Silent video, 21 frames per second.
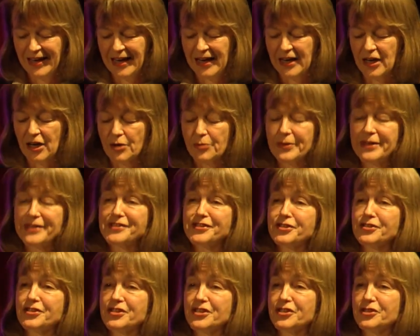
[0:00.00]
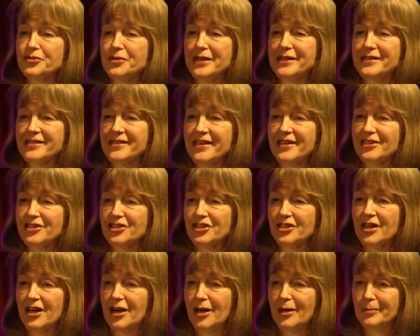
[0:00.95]
and our research and
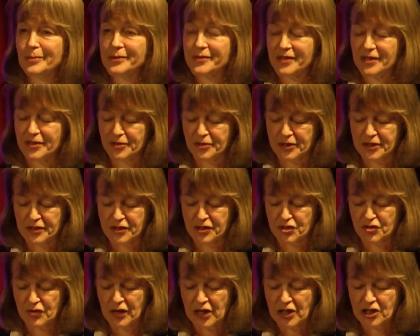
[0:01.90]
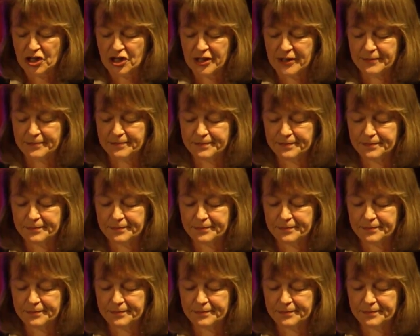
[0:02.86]
translation hub is under construction.